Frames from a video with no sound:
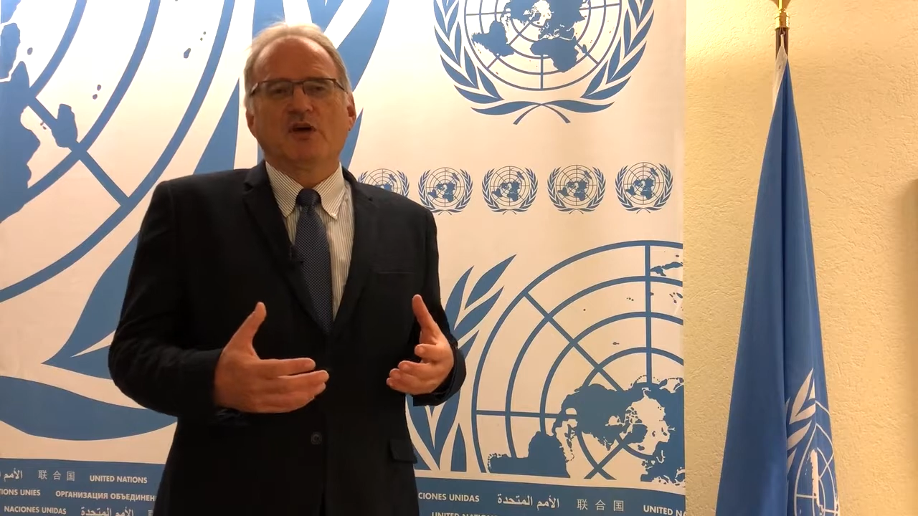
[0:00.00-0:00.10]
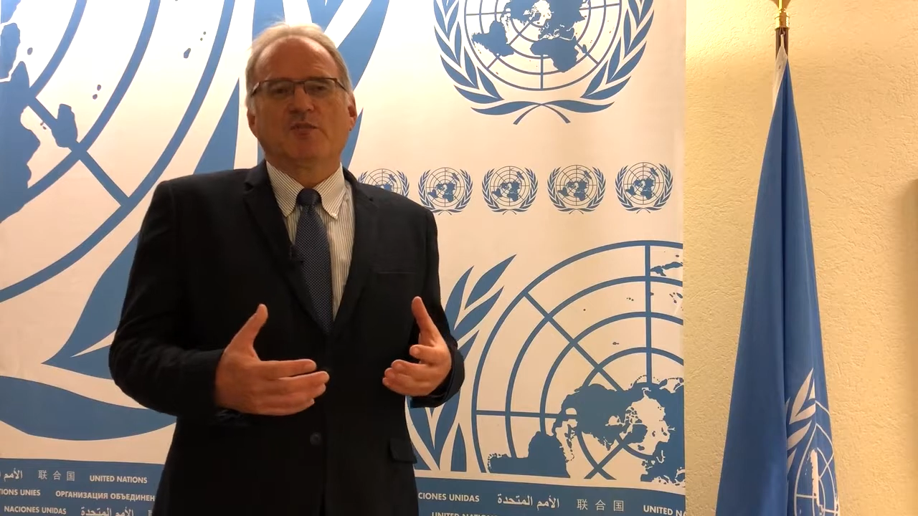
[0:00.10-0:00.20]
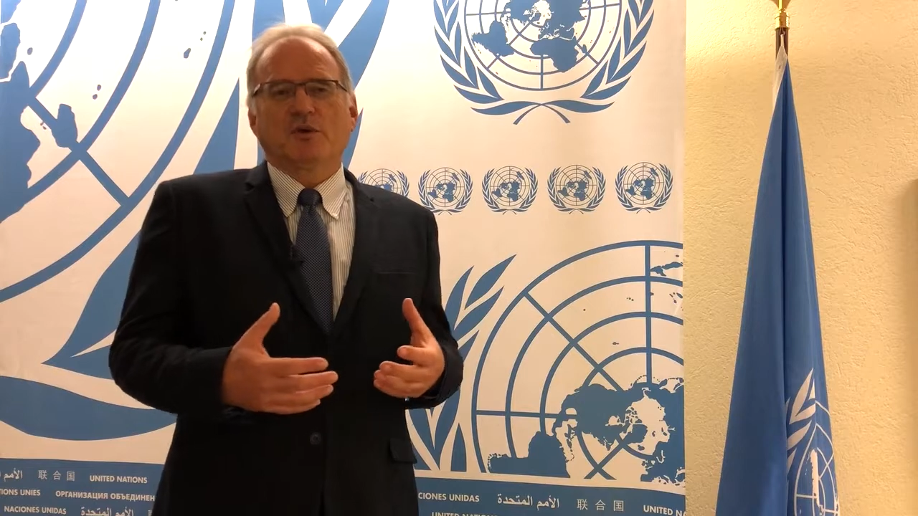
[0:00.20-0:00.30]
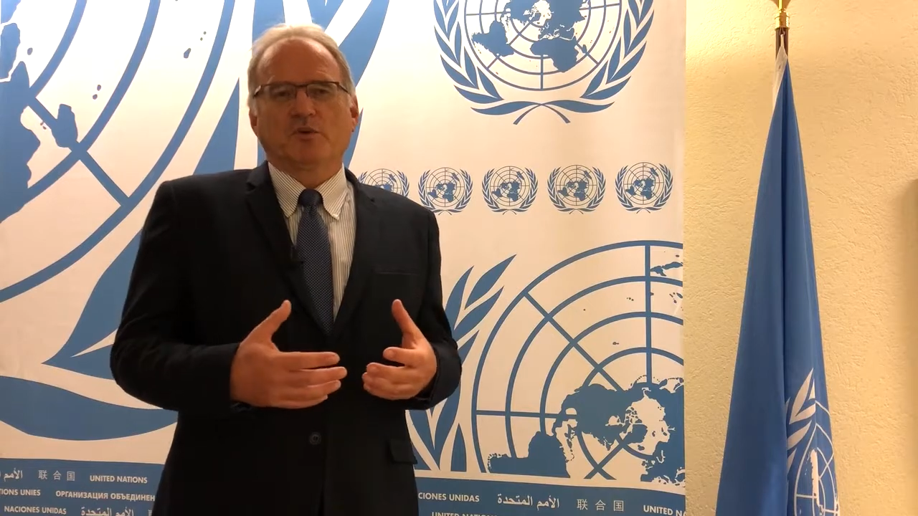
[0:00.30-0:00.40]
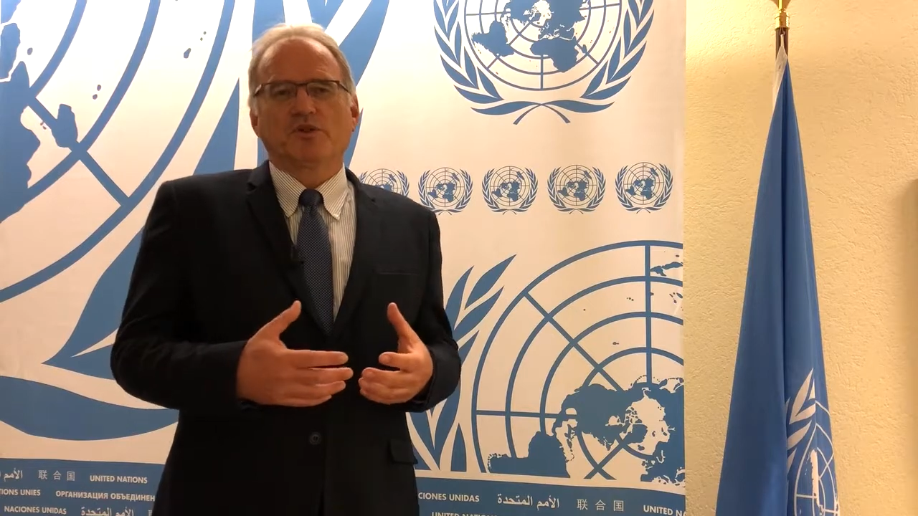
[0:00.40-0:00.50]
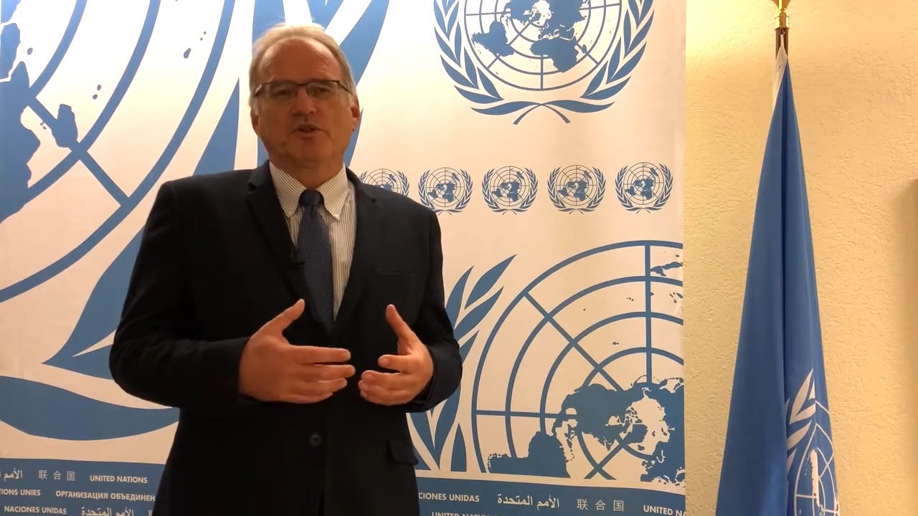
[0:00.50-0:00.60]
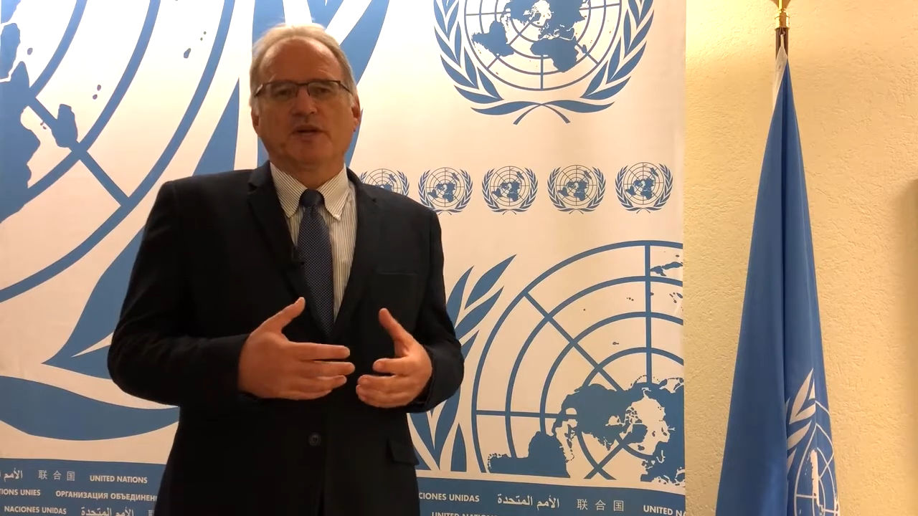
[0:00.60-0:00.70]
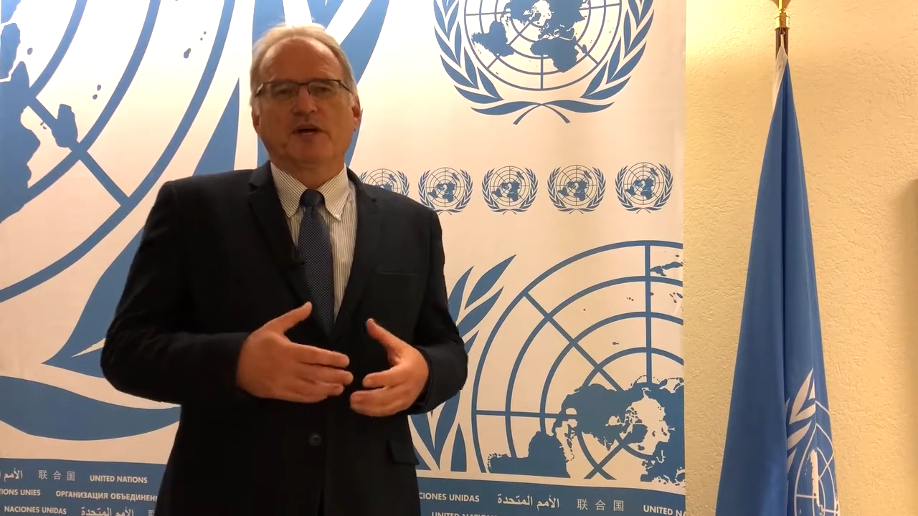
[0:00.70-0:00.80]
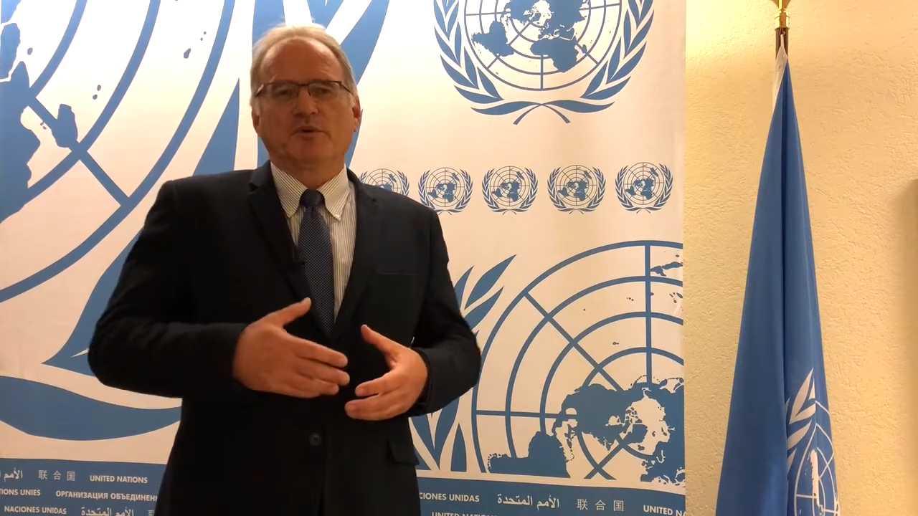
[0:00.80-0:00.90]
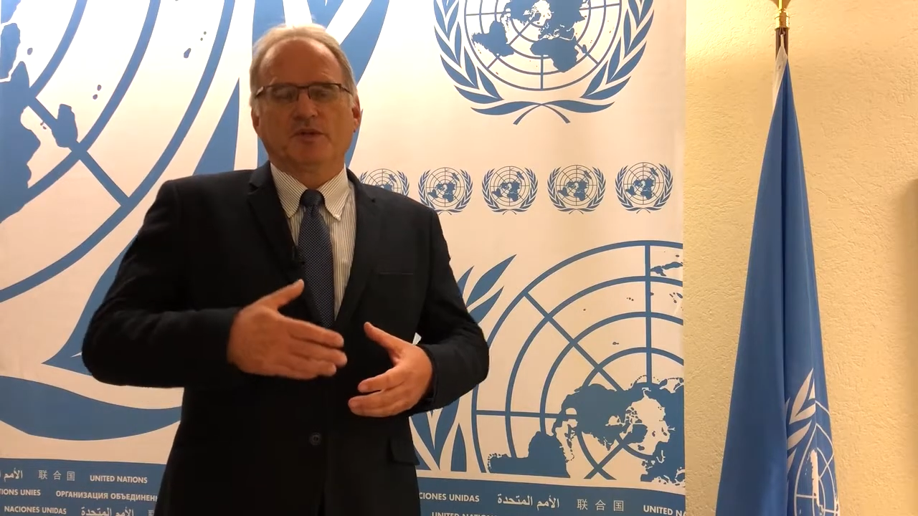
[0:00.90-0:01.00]
but also
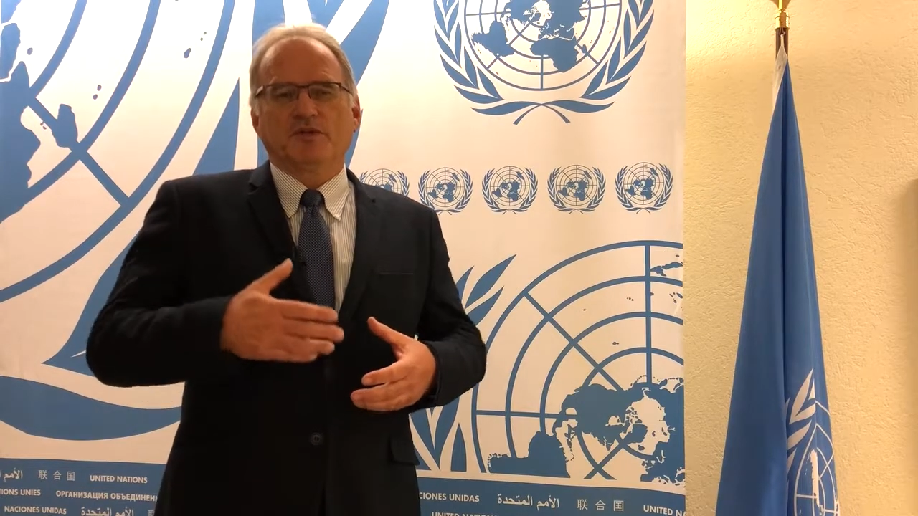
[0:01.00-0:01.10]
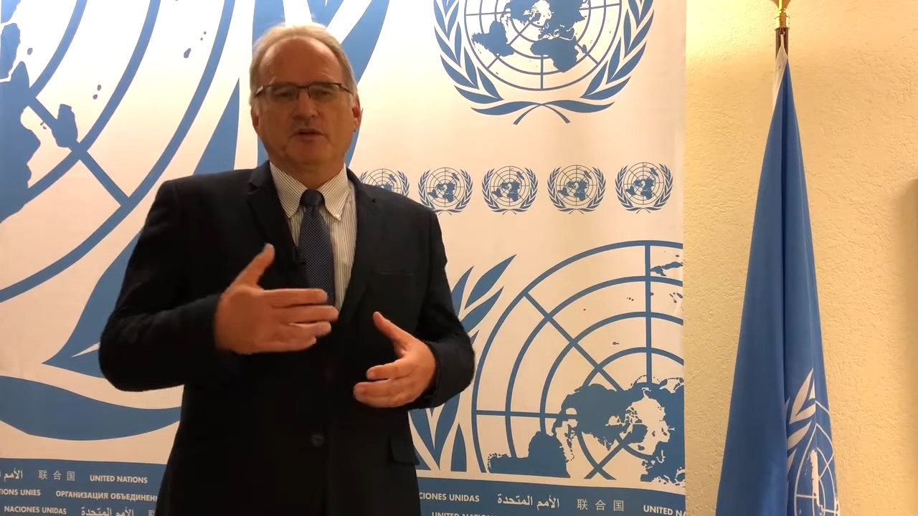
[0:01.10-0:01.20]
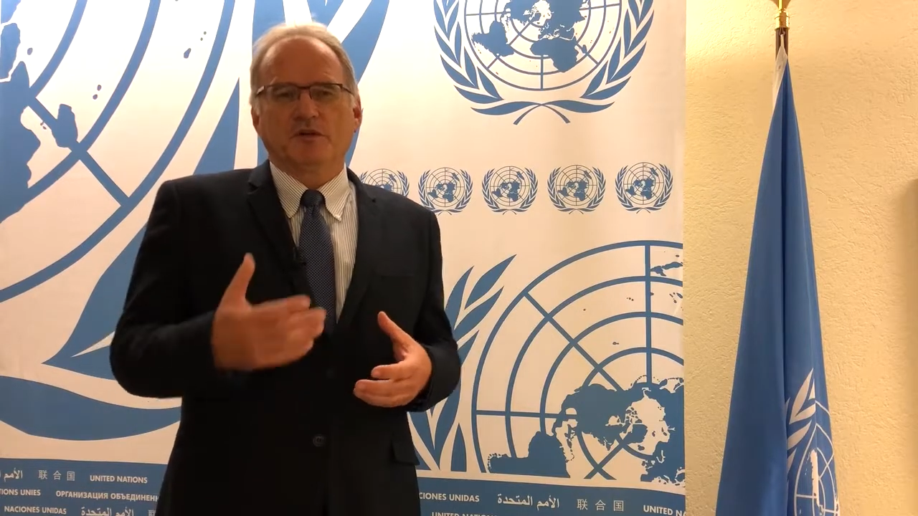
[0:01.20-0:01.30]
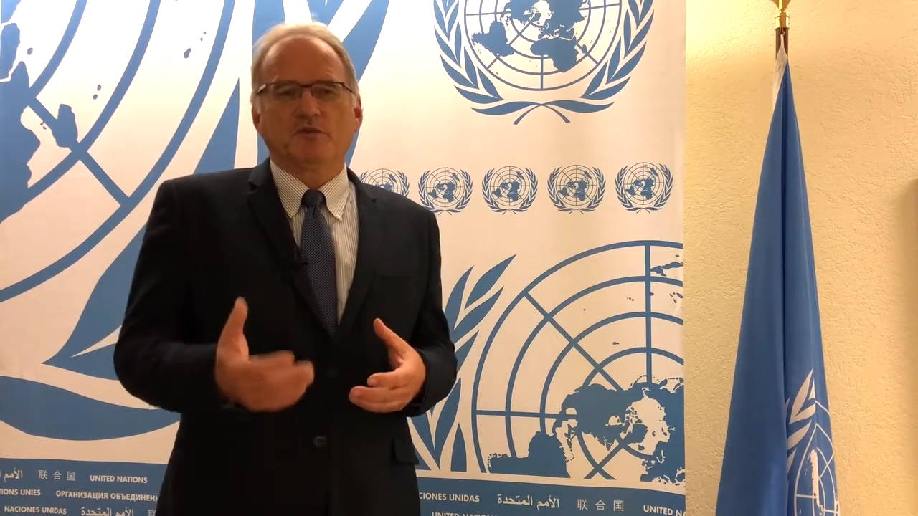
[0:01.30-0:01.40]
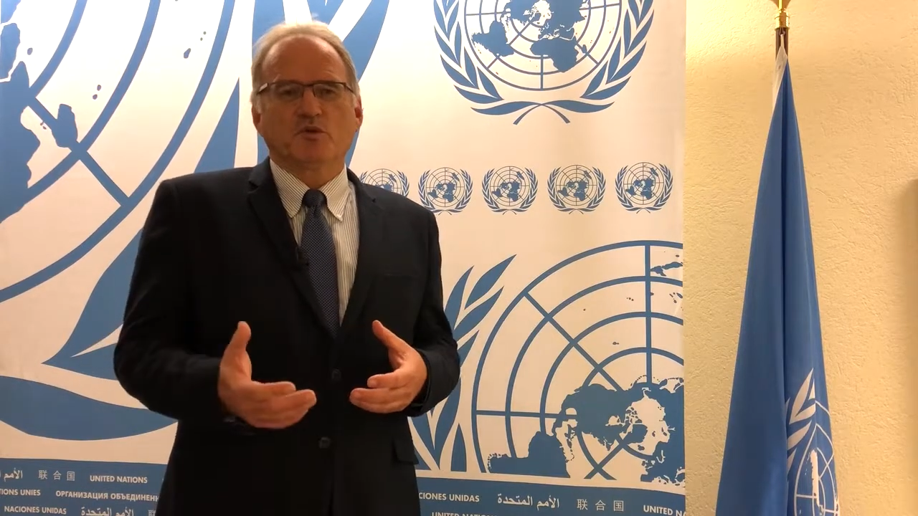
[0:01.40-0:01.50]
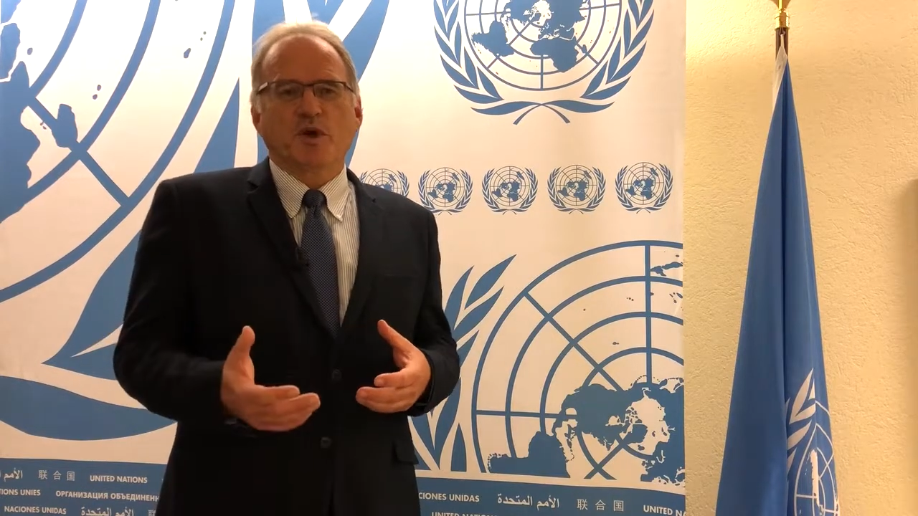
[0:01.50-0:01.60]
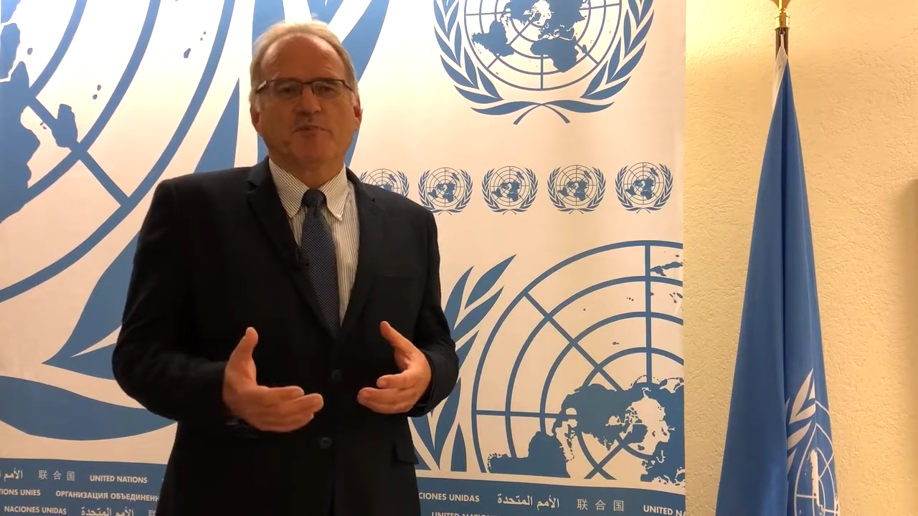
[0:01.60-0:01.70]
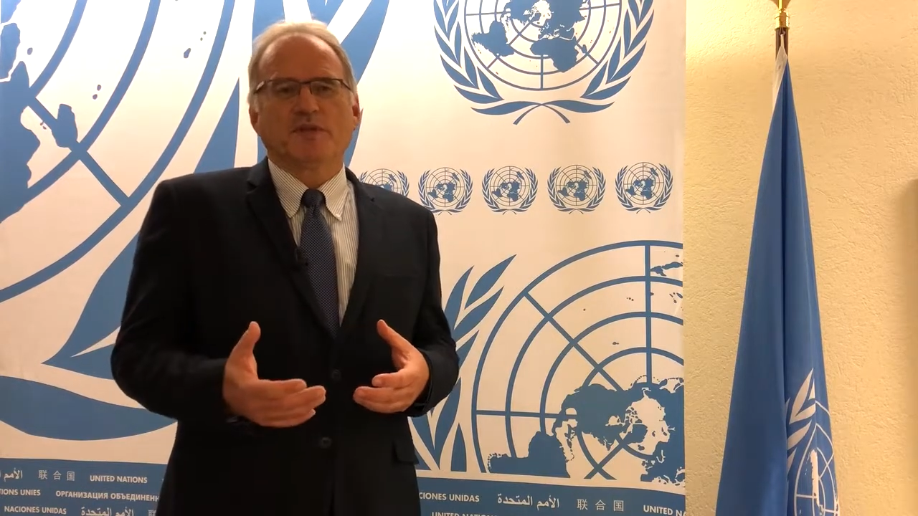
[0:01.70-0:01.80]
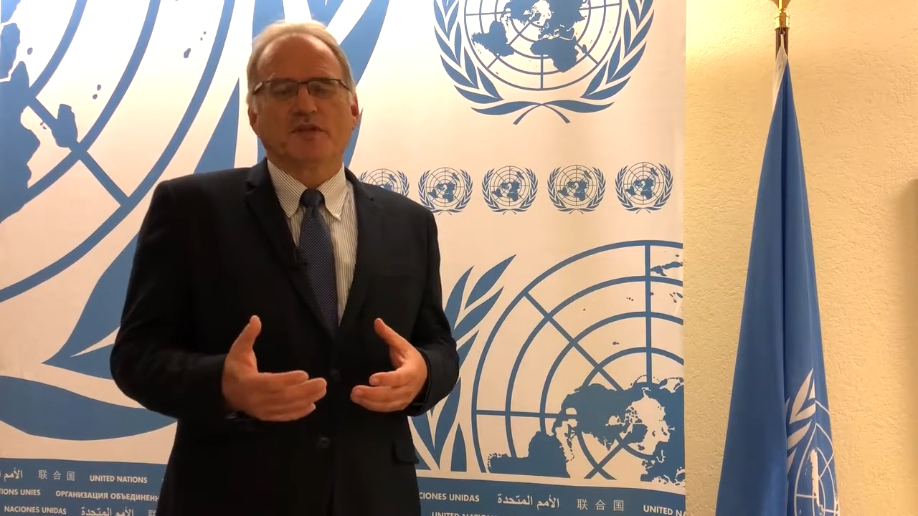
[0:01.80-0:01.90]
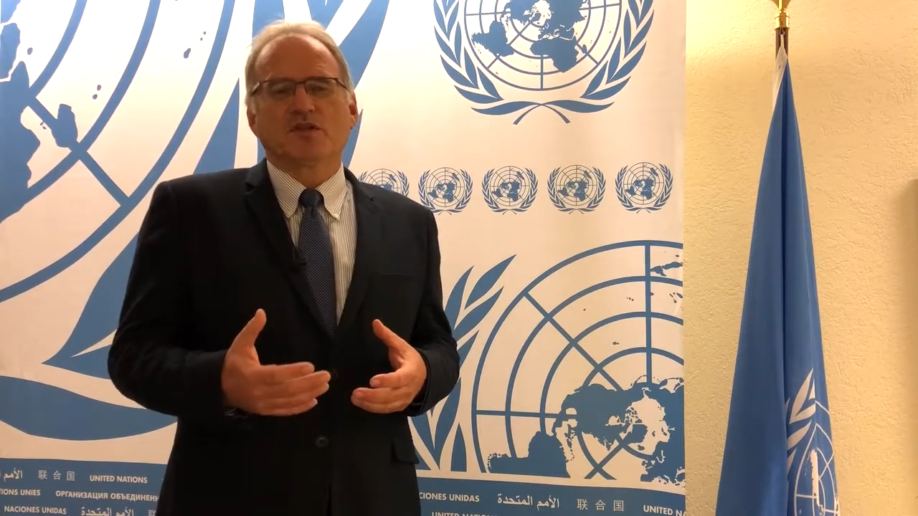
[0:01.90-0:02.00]
now with autonomous
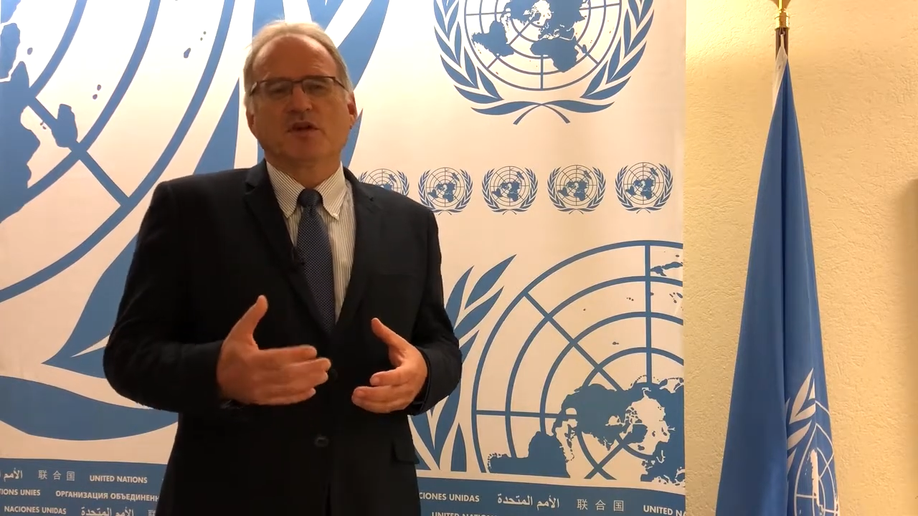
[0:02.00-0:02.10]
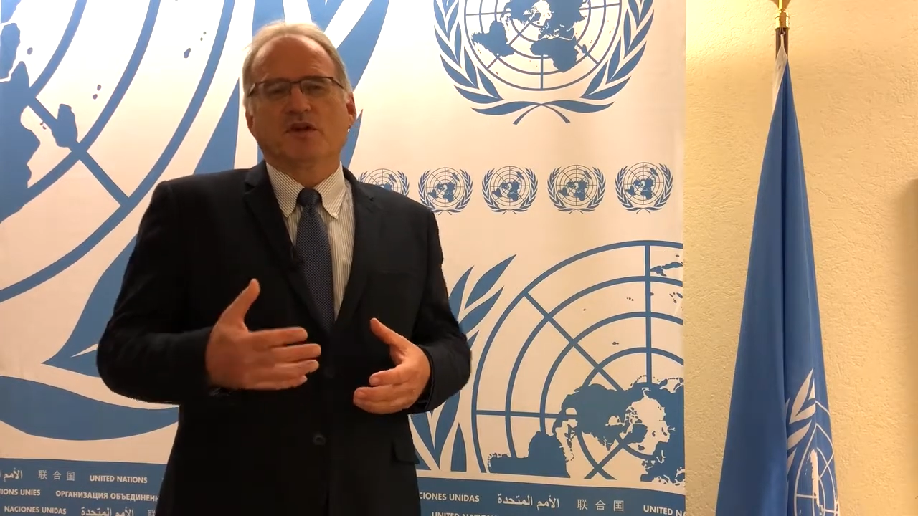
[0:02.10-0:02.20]
weapons,